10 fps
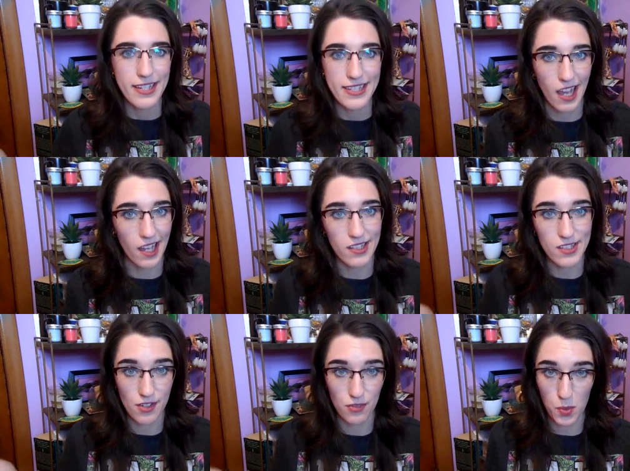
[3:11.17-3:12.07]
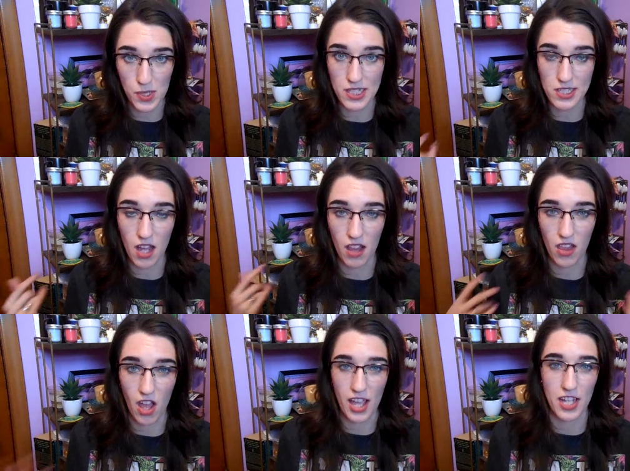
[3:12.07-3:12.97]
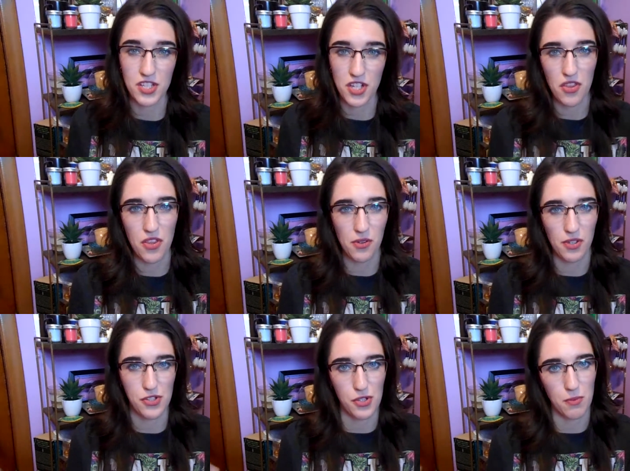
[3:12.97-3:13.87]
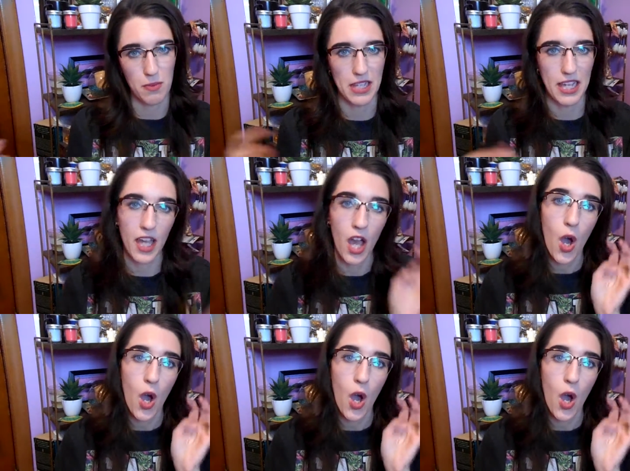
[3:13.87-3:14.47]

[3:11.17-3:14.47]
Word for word: tons of quizzes online too that you can do to be like,